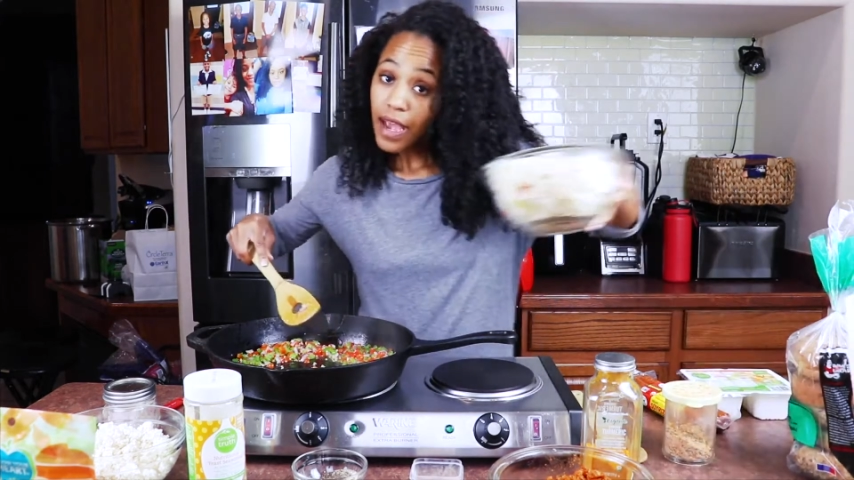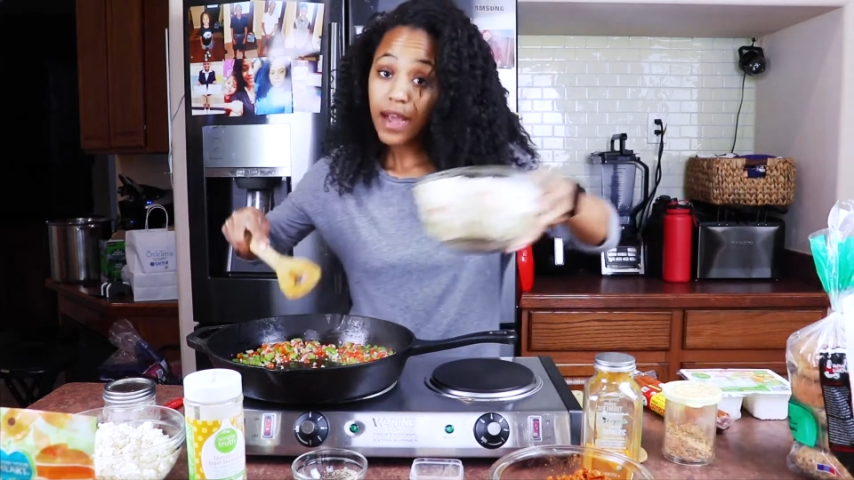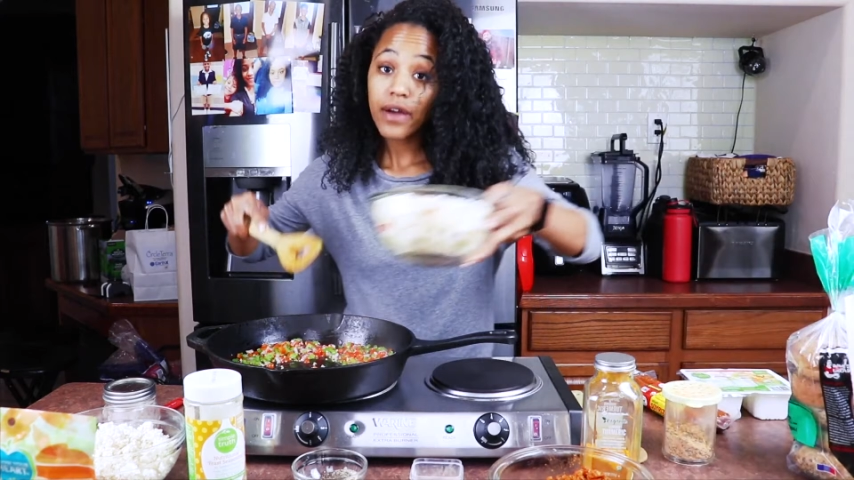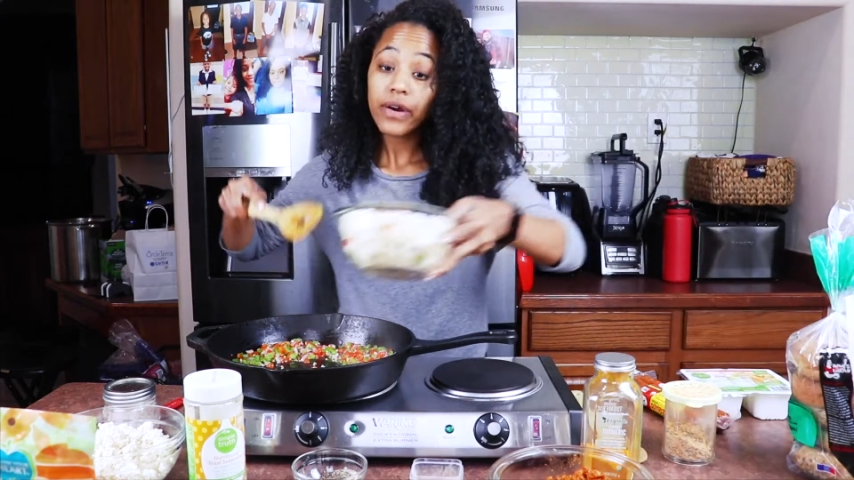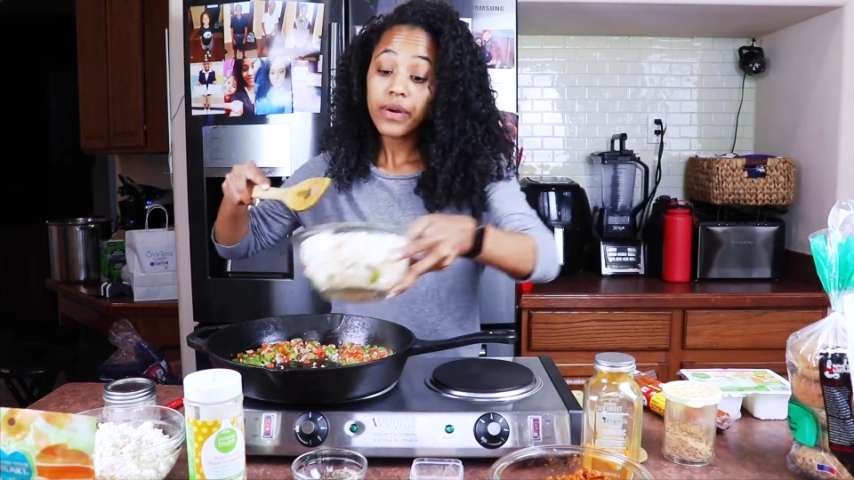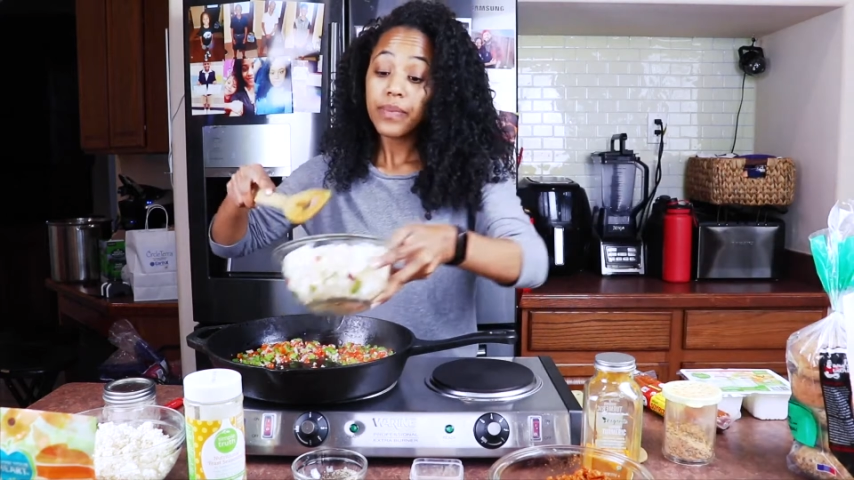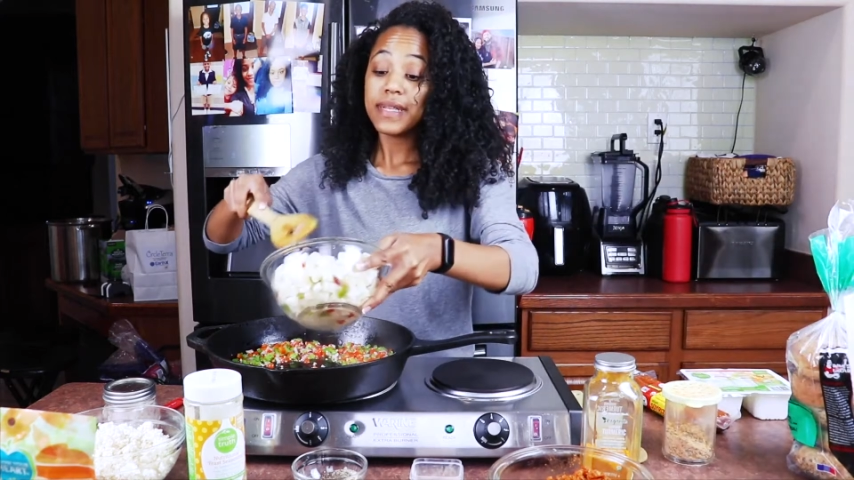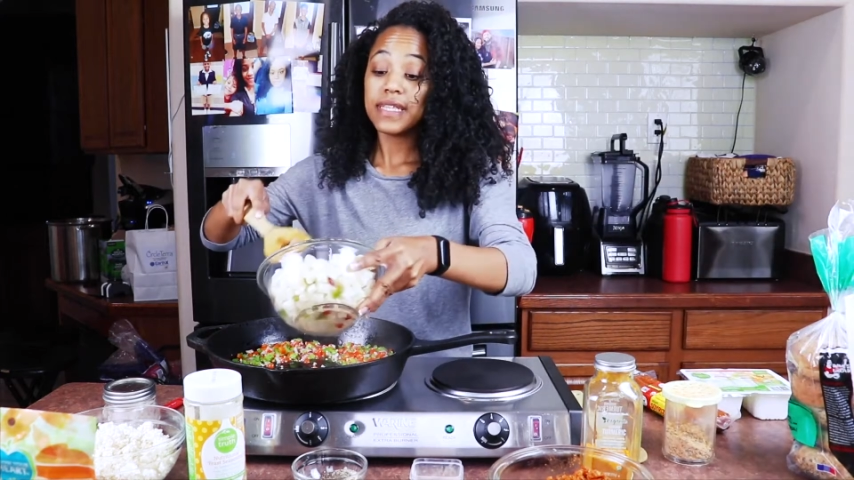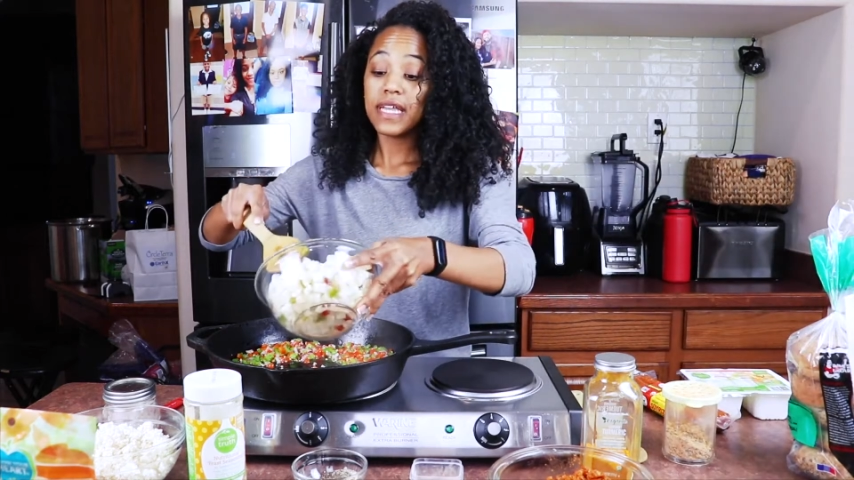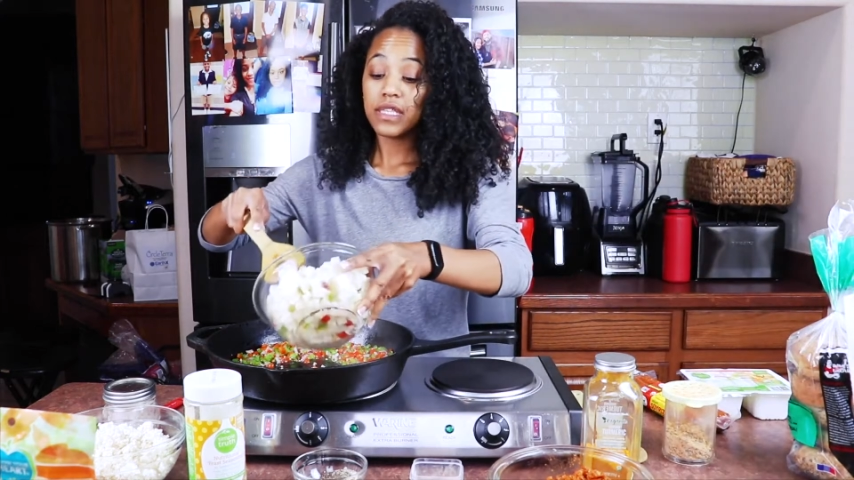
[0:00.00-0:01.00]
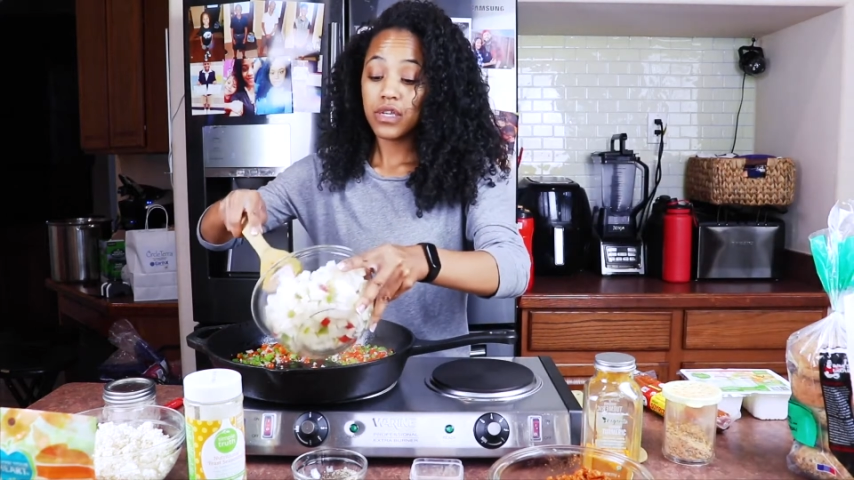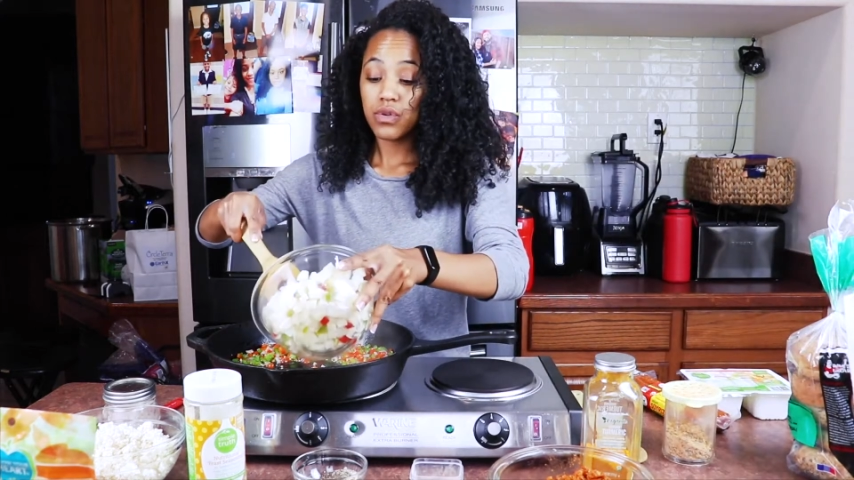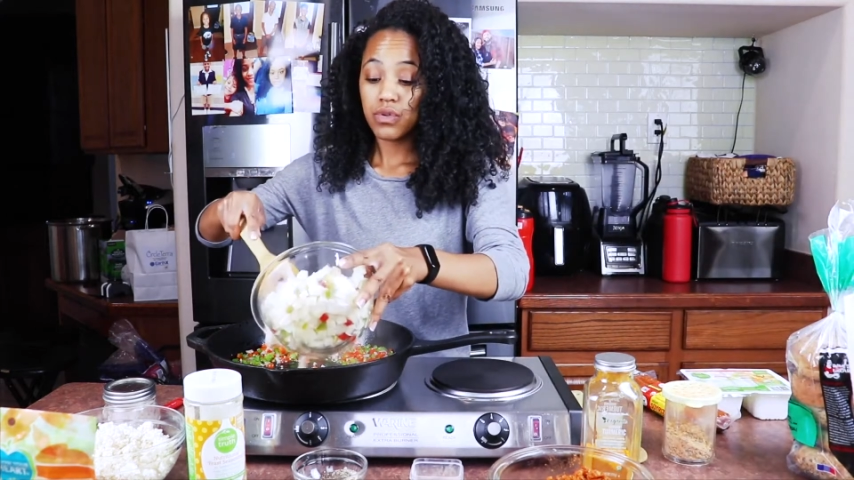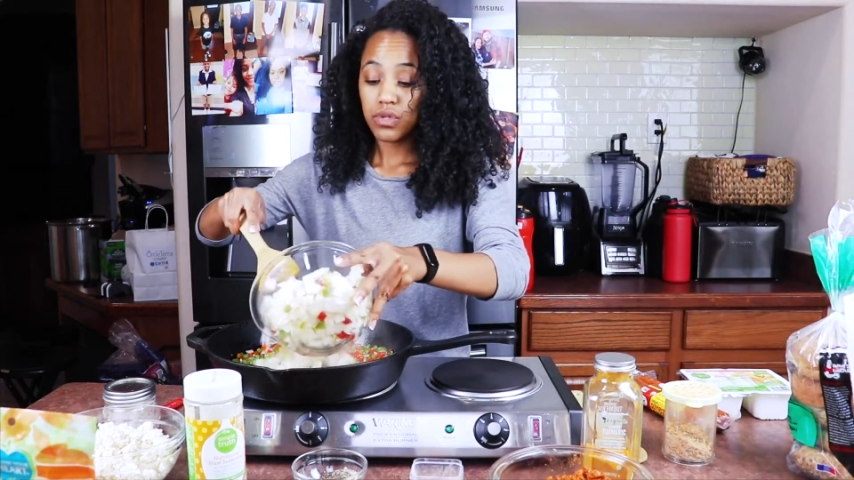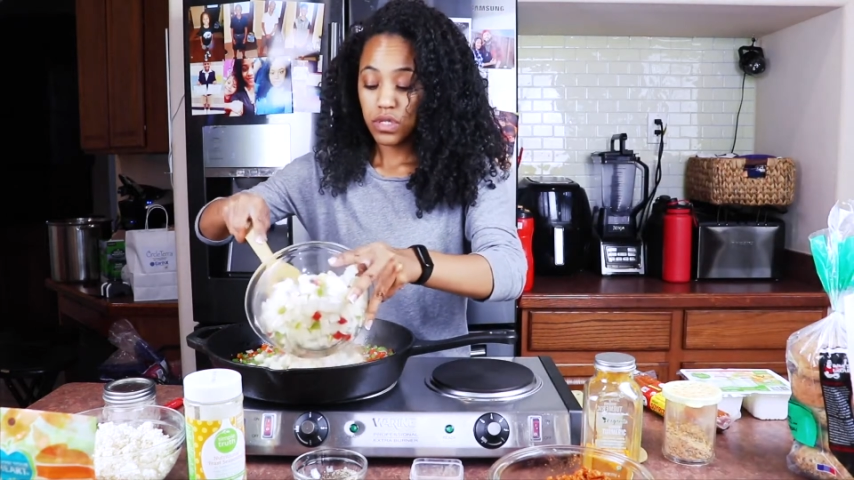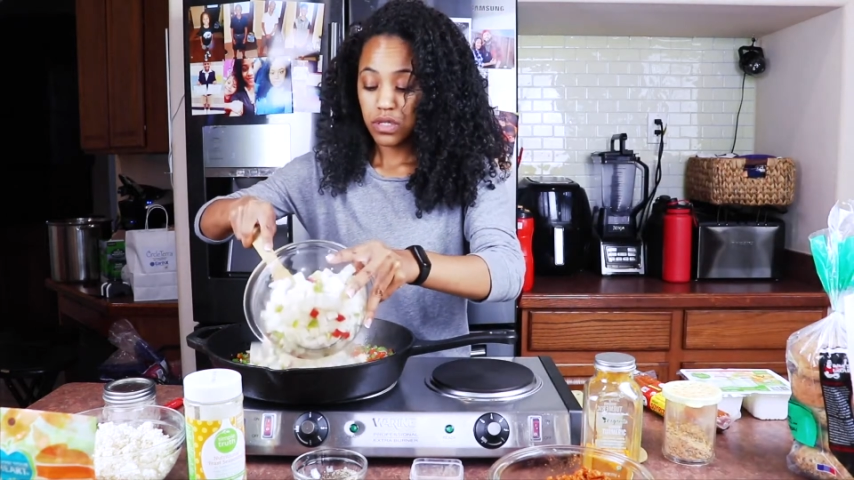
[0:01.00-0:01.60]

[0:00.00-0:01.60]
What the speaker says: our potatoes.